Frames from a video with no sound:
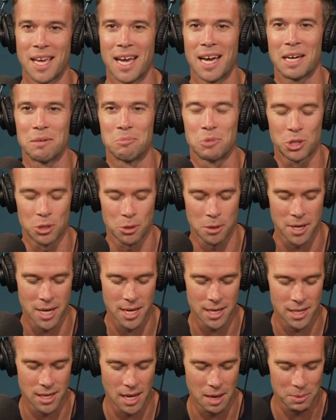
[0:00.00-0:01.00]
Yeah, I'm sure
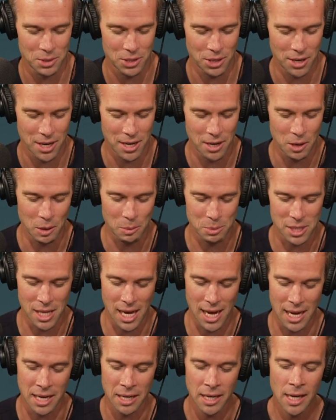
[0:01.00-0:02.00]
he hopes
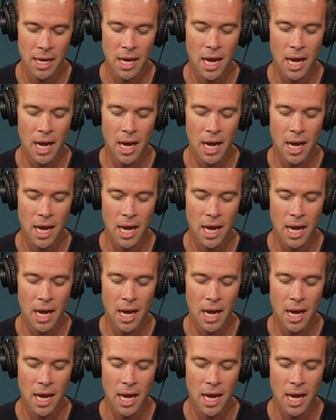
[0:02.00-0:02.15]
that.